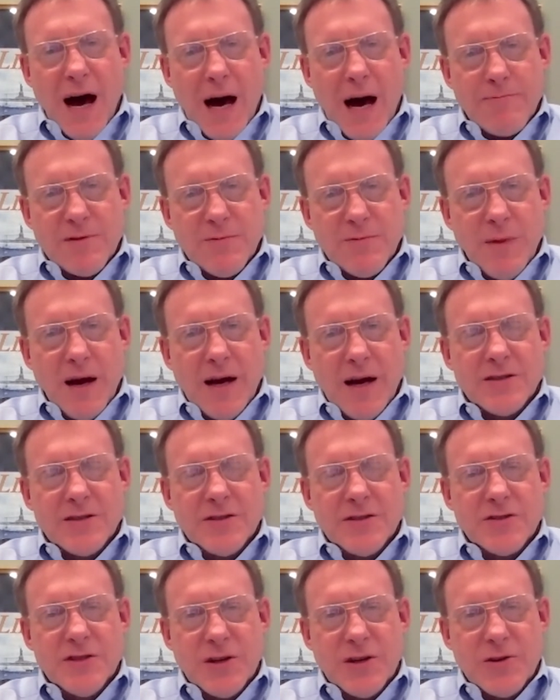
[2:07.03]
optimized
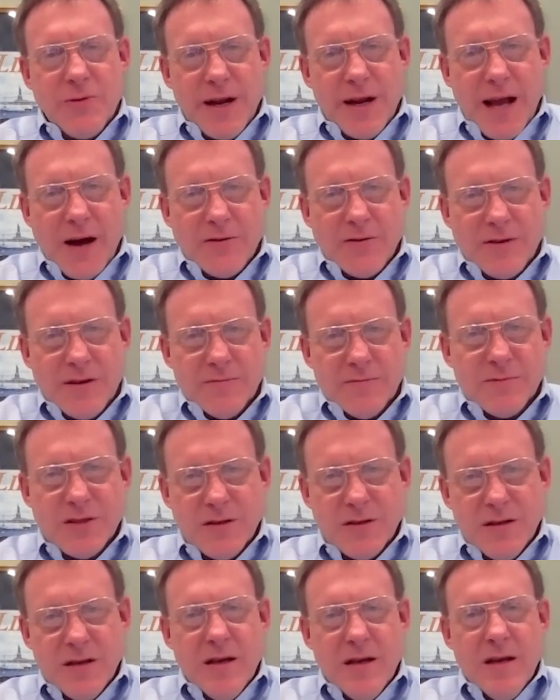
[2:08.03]
to generate outcomes.